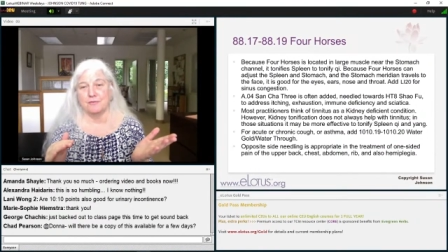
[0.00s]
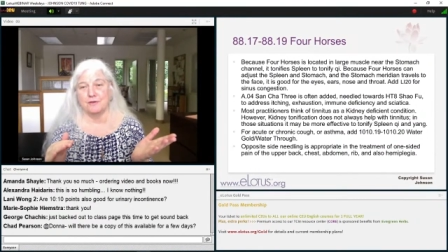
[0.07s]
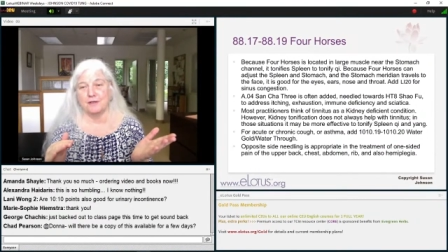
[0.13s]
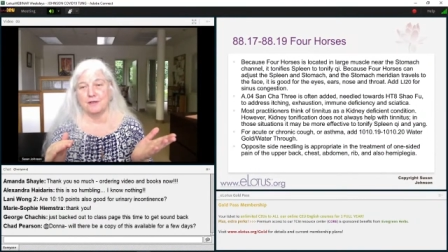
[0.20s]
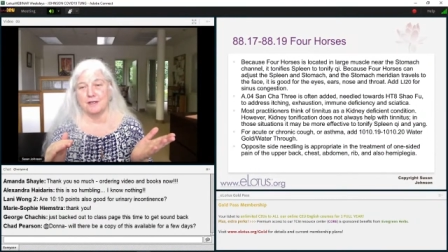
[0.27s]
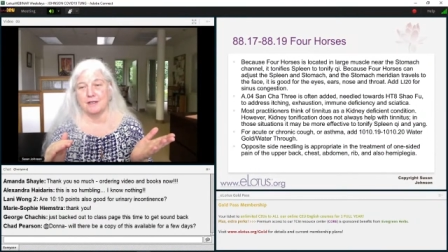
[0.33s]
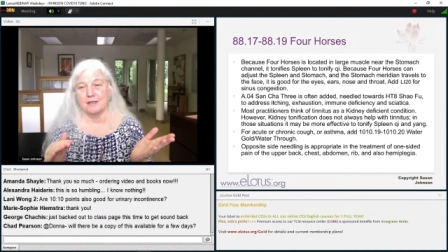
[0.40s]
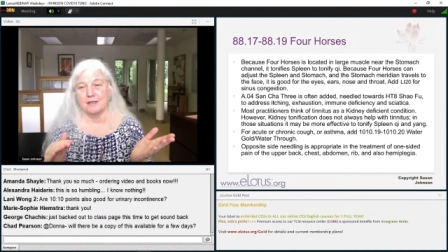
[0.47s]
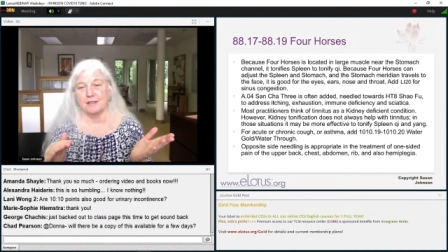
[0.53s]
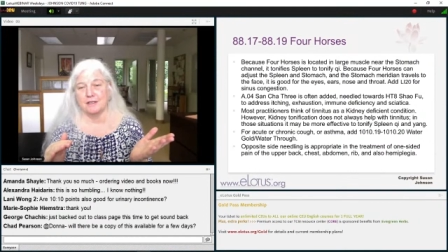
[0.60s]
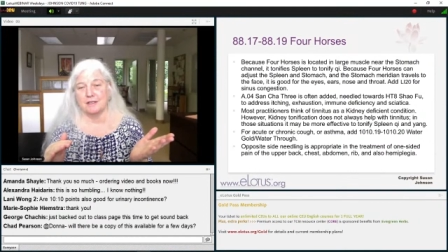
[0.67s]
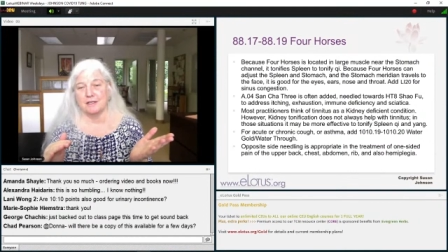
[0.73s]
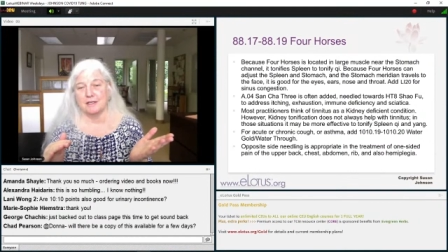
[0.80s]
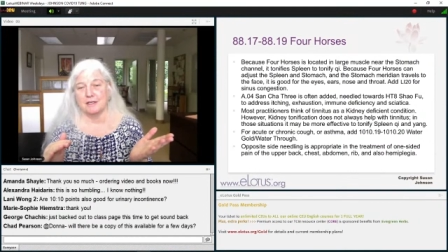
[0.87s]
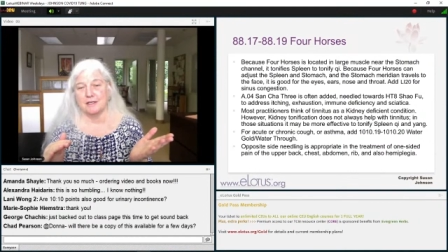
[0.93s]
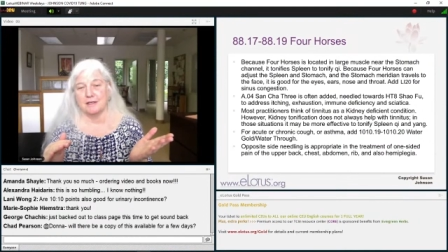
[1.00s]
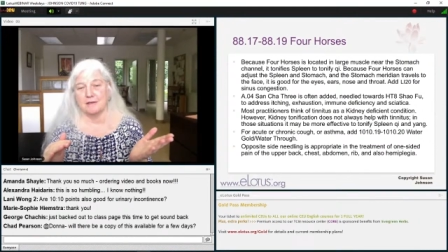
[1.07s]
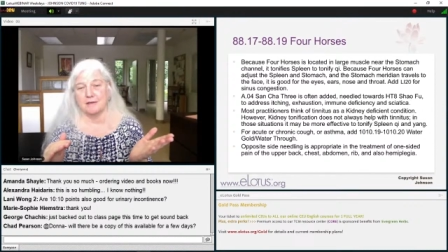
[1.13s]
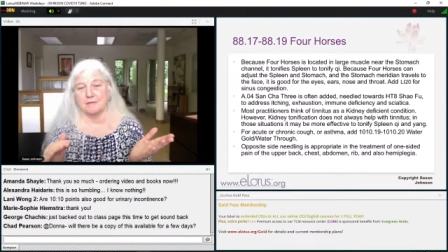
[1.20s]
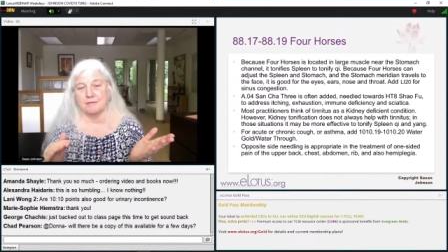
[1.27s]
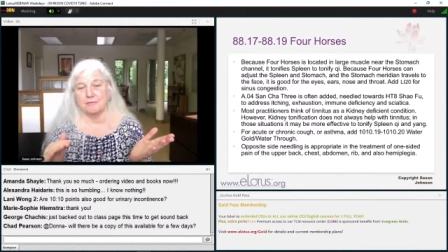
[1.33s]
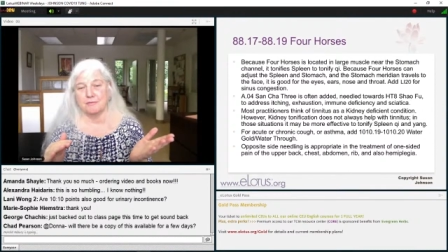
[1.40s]
uh,
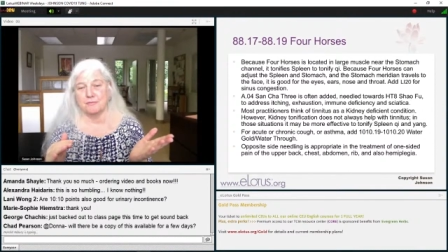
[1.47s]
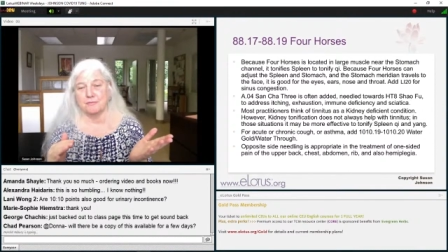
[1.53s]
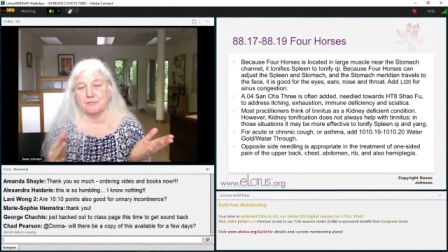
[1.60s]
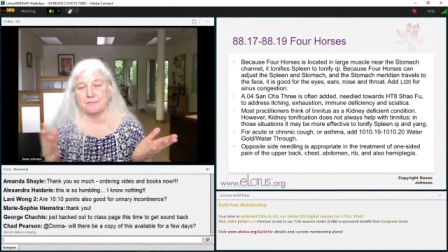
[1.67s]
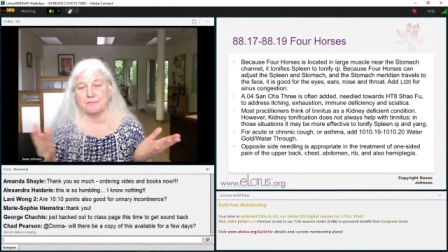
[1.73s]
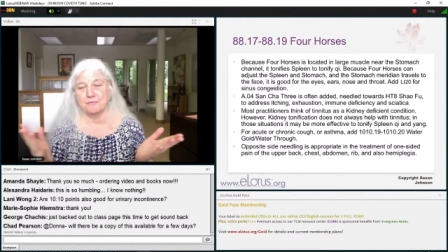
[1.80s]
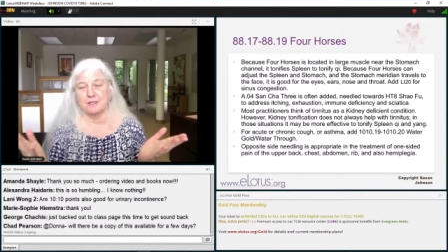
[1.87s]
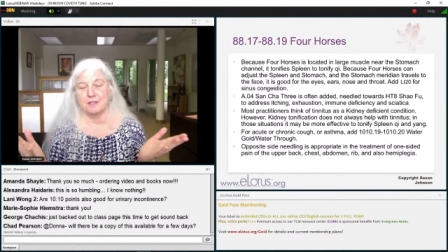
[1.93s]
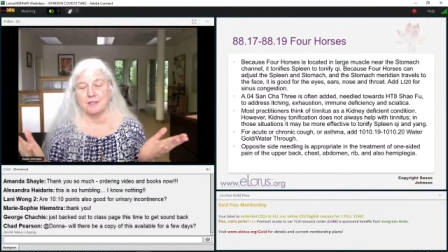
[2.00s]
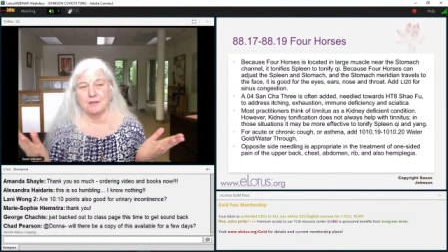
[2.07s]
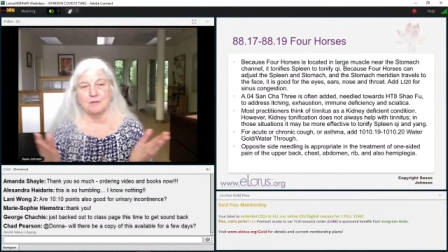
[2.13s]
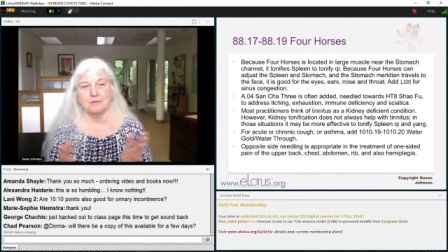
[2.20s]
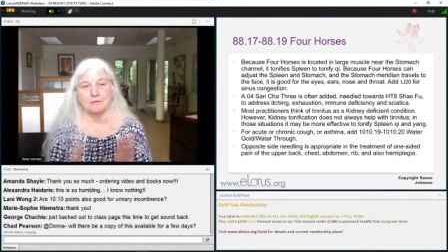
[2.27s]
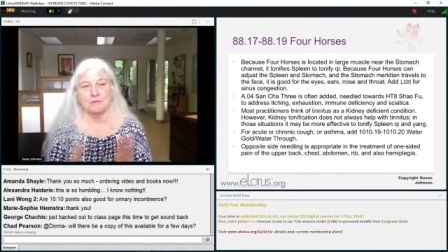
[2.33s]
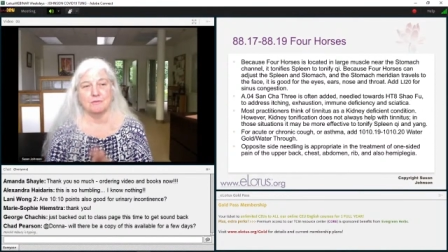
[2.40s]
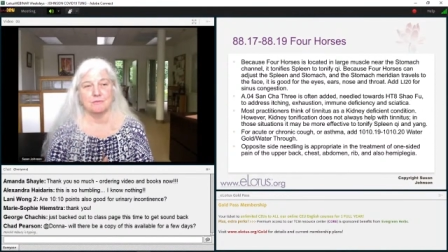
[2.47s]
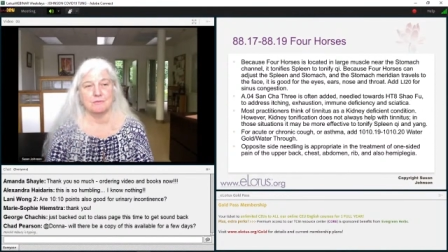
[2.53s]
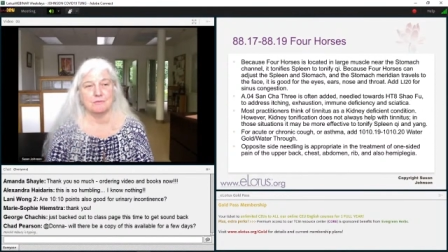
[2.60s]
of you know,